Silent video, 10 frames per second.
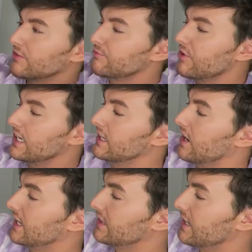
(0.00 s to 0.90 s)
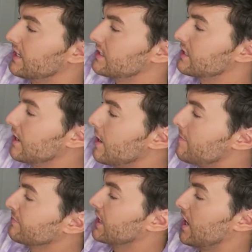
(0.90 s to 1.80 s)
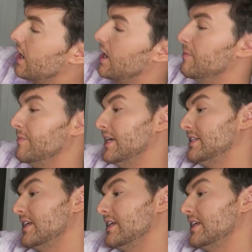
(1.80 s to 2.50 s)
I really like this. It